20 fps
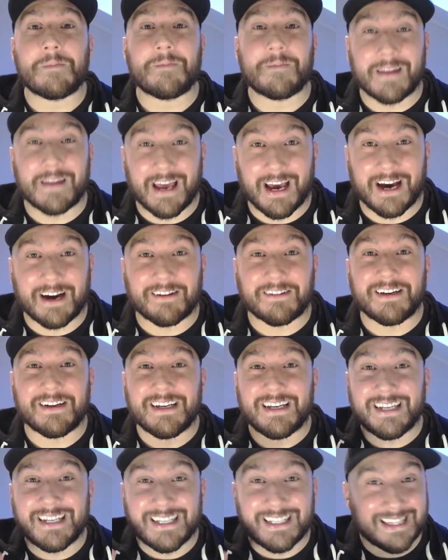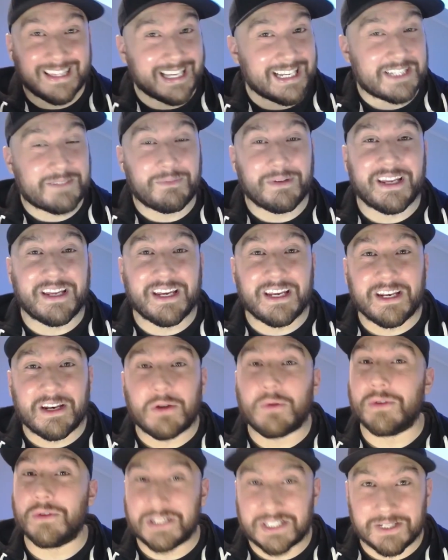Now, let's
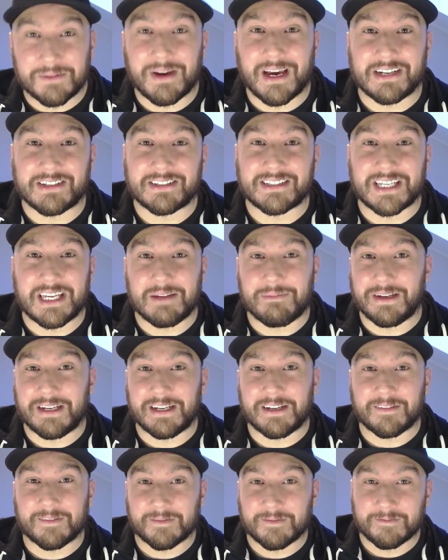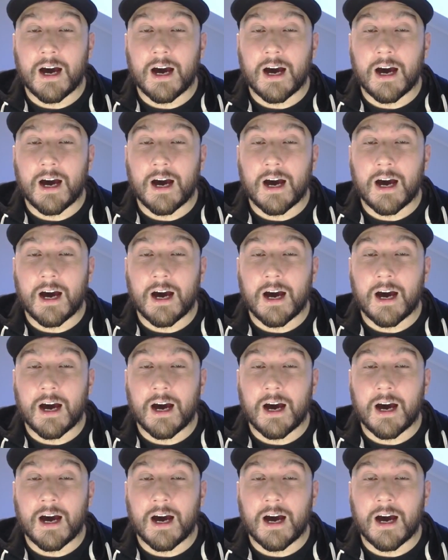begin with some housekeeping.